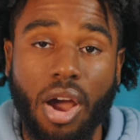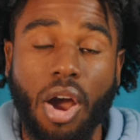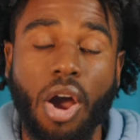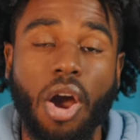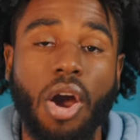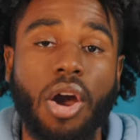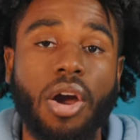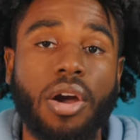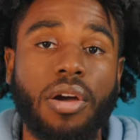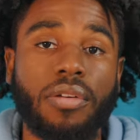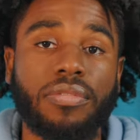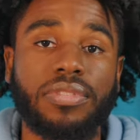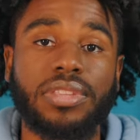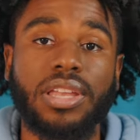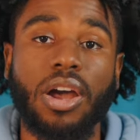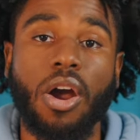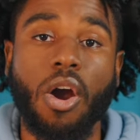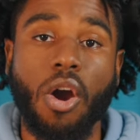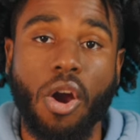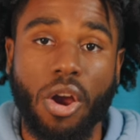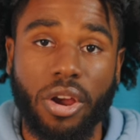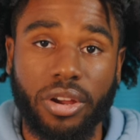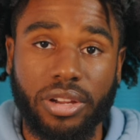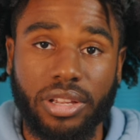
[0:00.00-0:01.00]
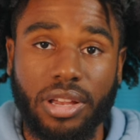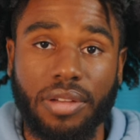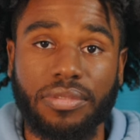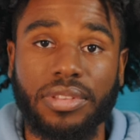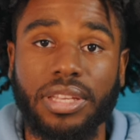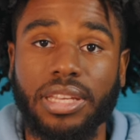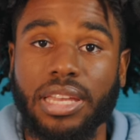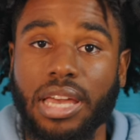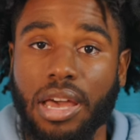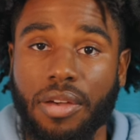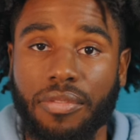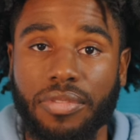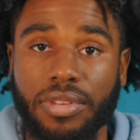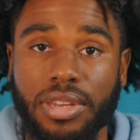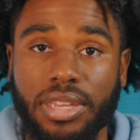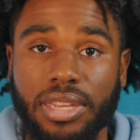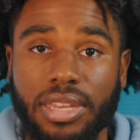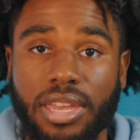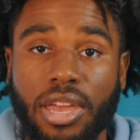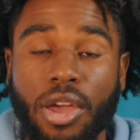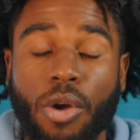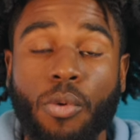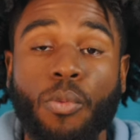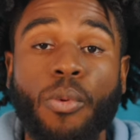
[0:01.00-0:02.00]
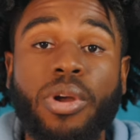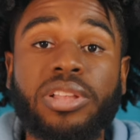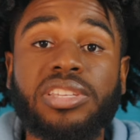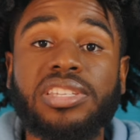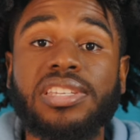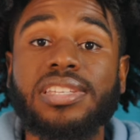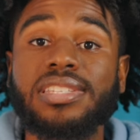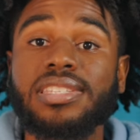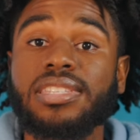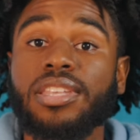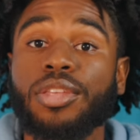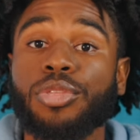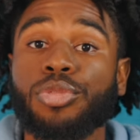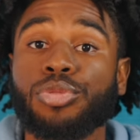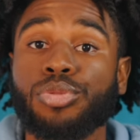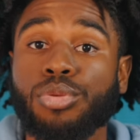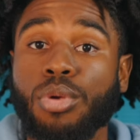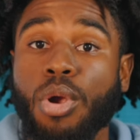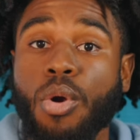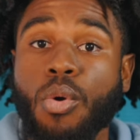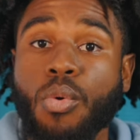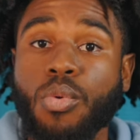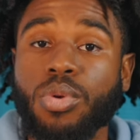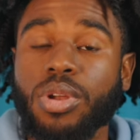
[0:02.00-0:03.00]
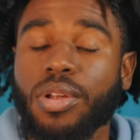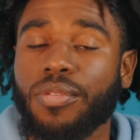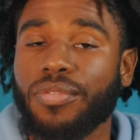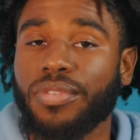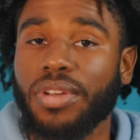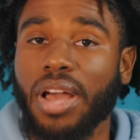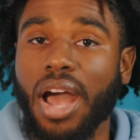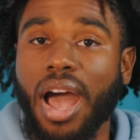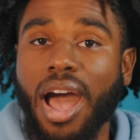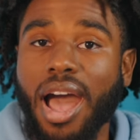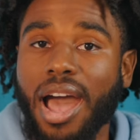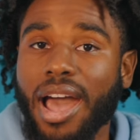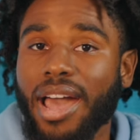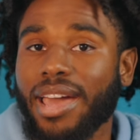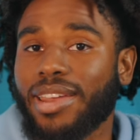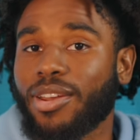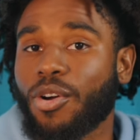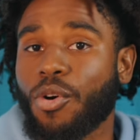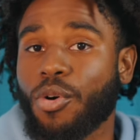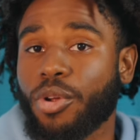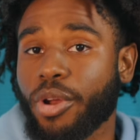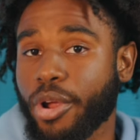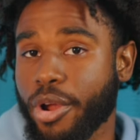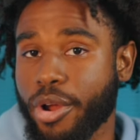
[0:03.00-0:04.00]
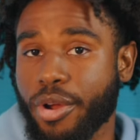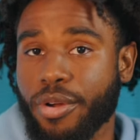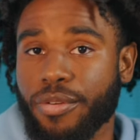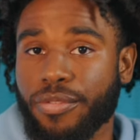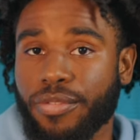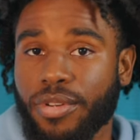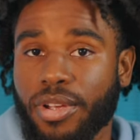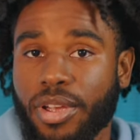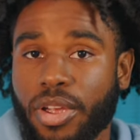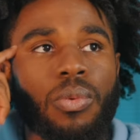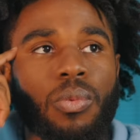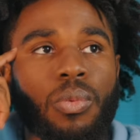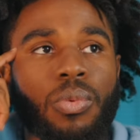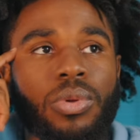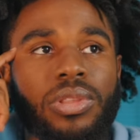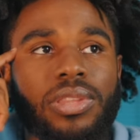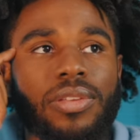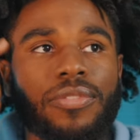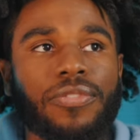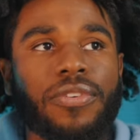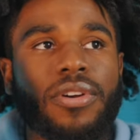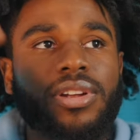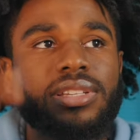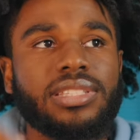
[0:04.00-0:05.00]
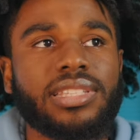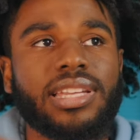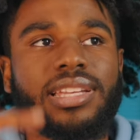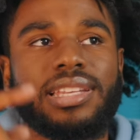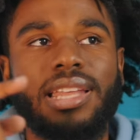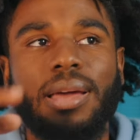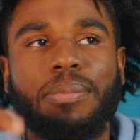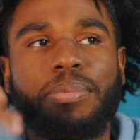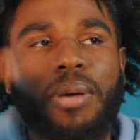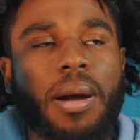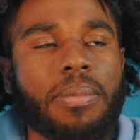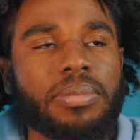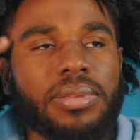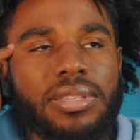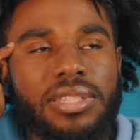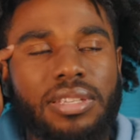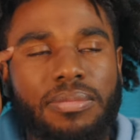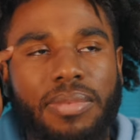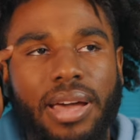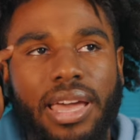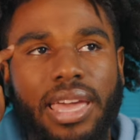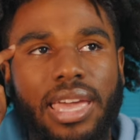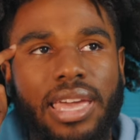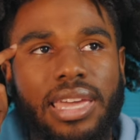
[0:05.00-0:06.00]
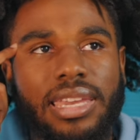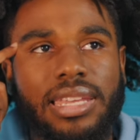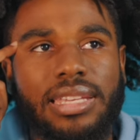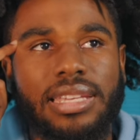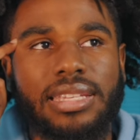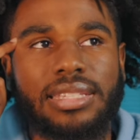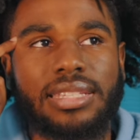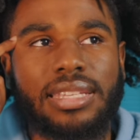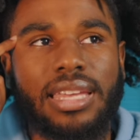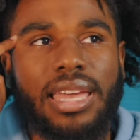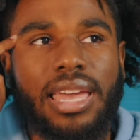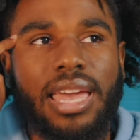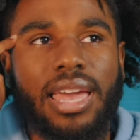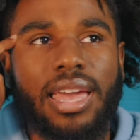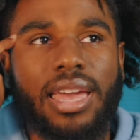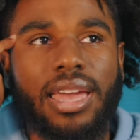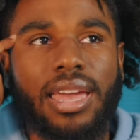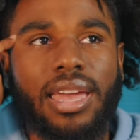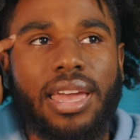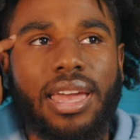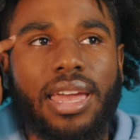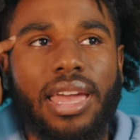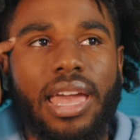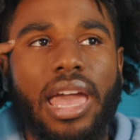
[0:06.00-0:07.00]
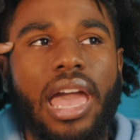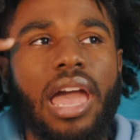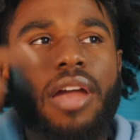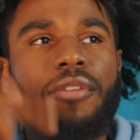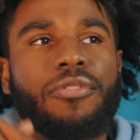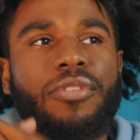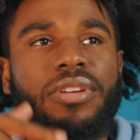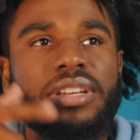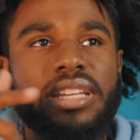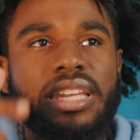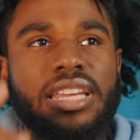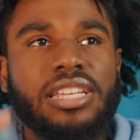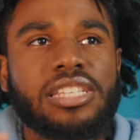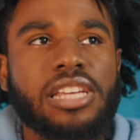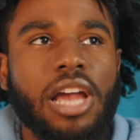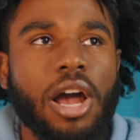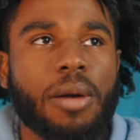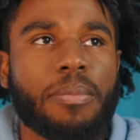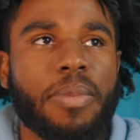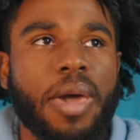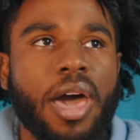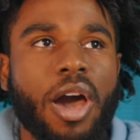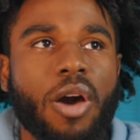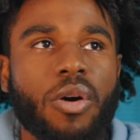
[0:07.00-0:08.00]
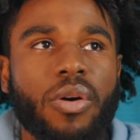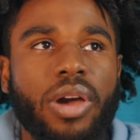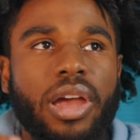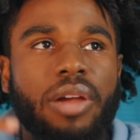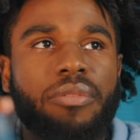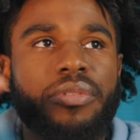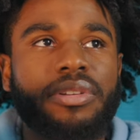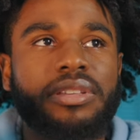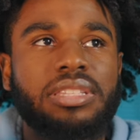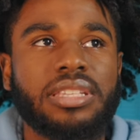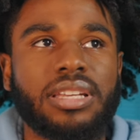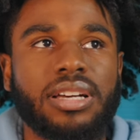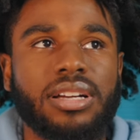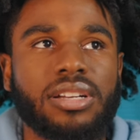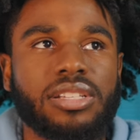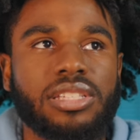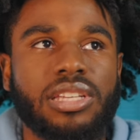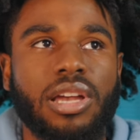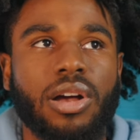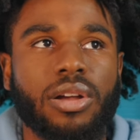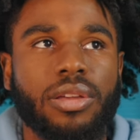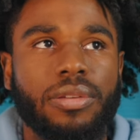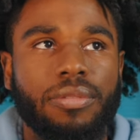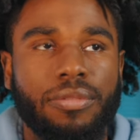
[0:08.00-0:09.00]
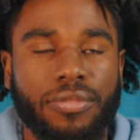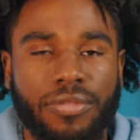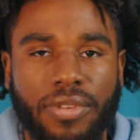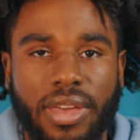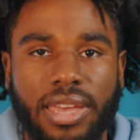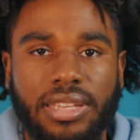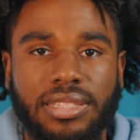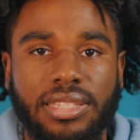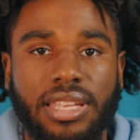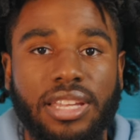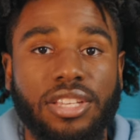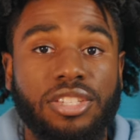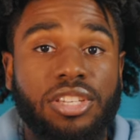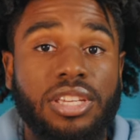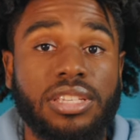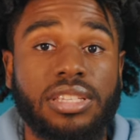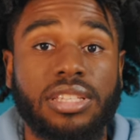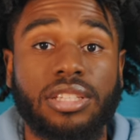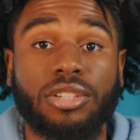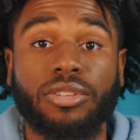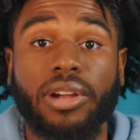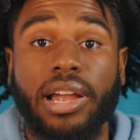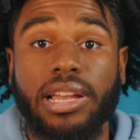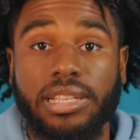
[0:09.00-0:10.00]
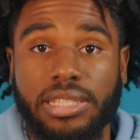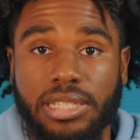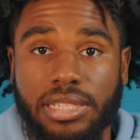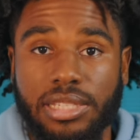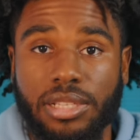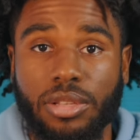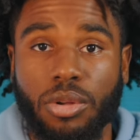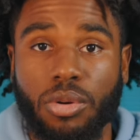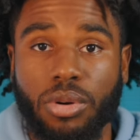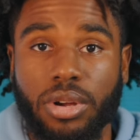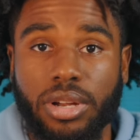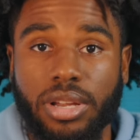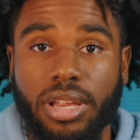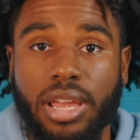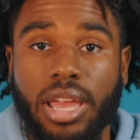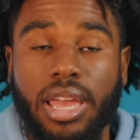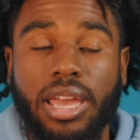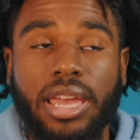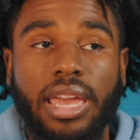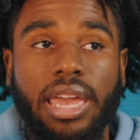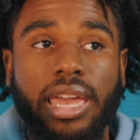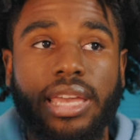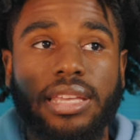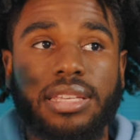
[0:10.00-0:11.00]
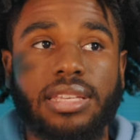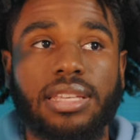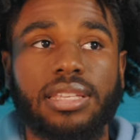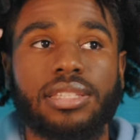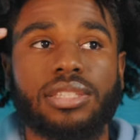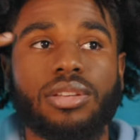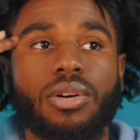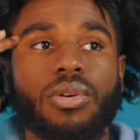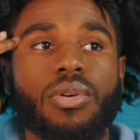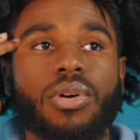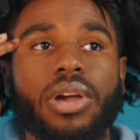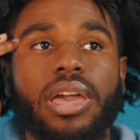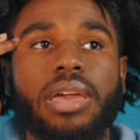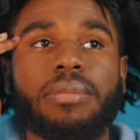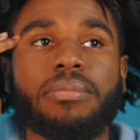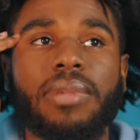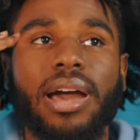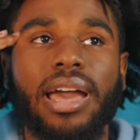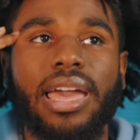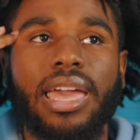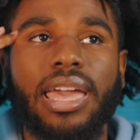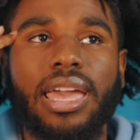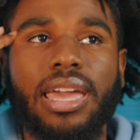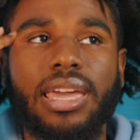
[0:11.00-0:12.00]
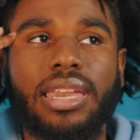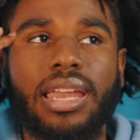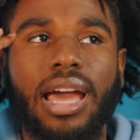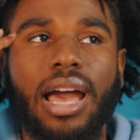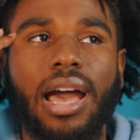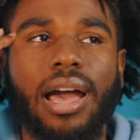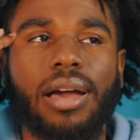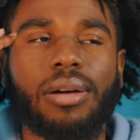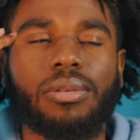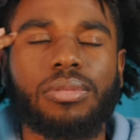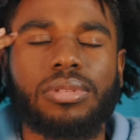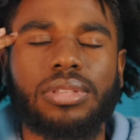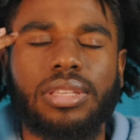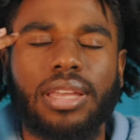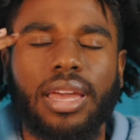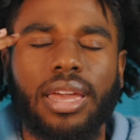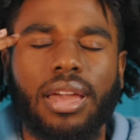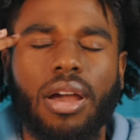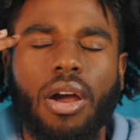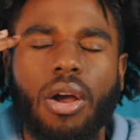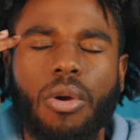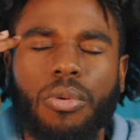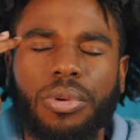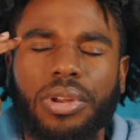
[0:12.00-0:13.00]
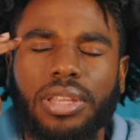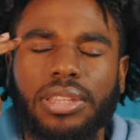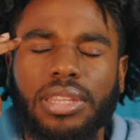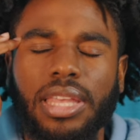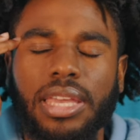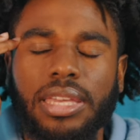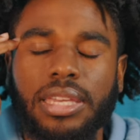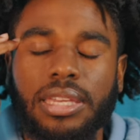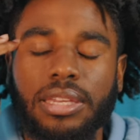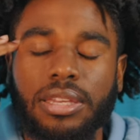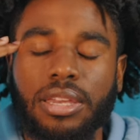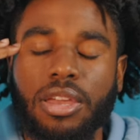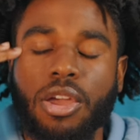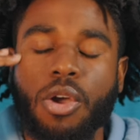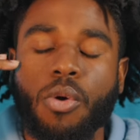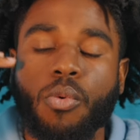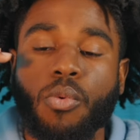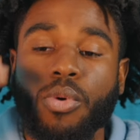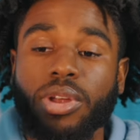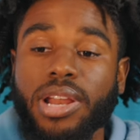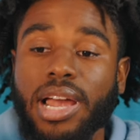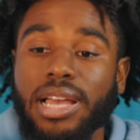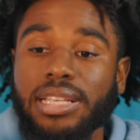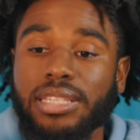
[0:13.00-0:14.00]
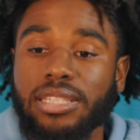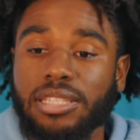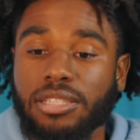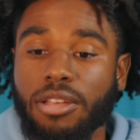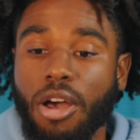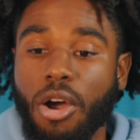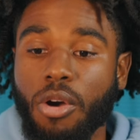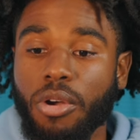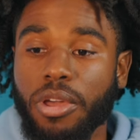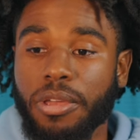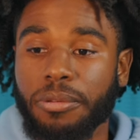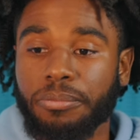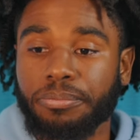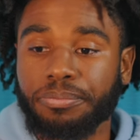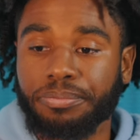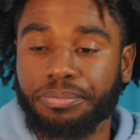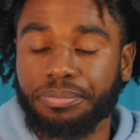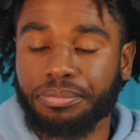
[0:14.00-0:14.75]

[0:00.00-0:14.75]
of the Ark of the Covenant, which is the throne of God on earth. With the first thing that popped into my head is, every knee shall bow, every tongue shall confess that Jesus Christ is Lord. And so in my head, I was like already thinking when I saw it